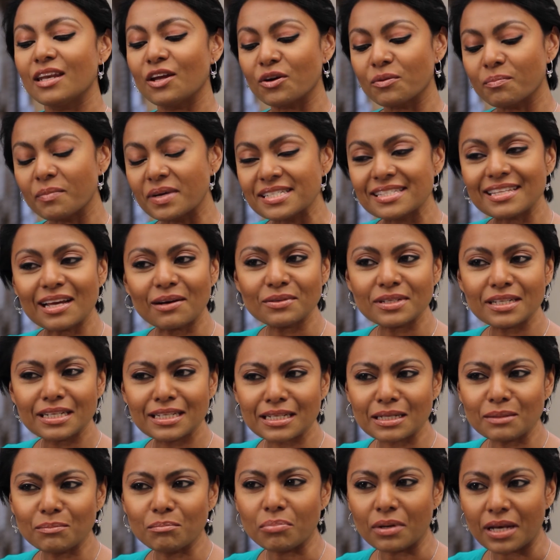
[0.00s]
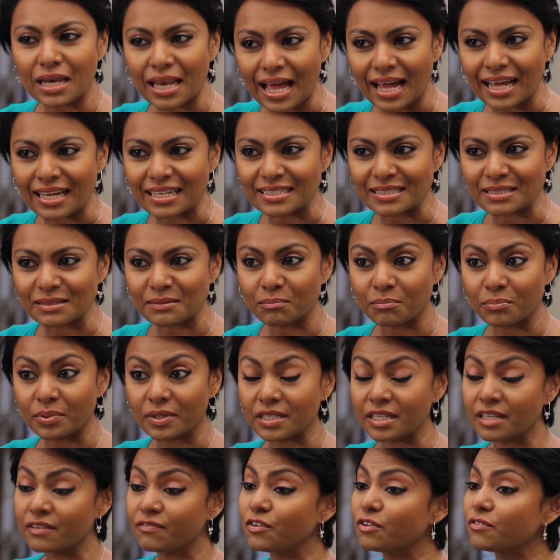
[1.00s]
Now it may sound a little bland,
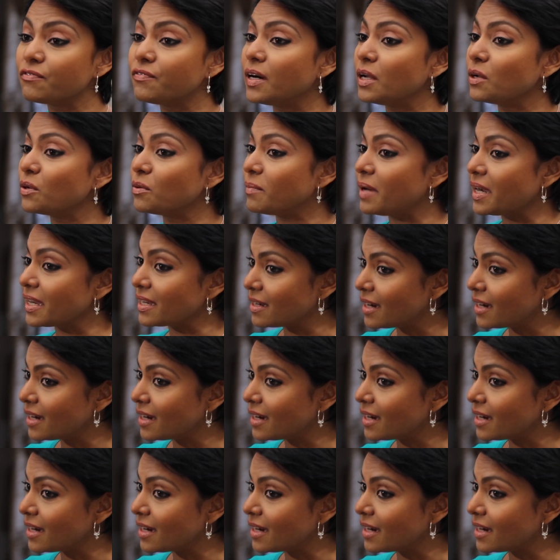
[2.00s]
but if you follow my